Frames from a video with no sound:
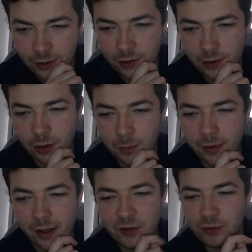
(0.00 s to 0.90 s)
Aren't
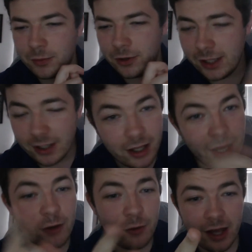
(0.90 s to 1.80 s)
blessed with money.
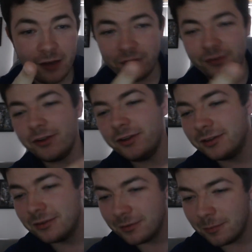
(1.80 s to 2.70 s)
I know that
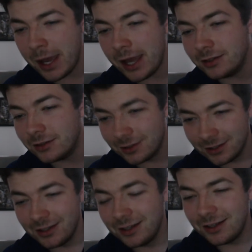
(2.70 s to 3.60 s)
feeling, Ben.
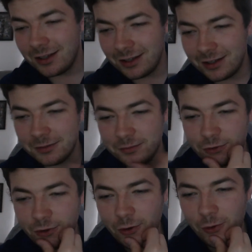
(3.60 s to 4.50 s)

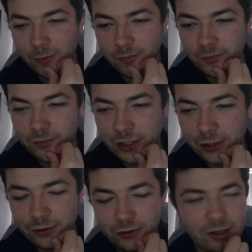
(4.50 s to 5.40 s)
So we
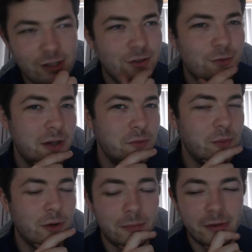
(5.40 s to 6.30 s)
couldn't change this way. We
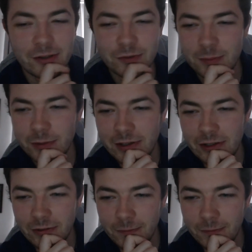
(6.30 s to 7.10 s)
weren't blessed with money.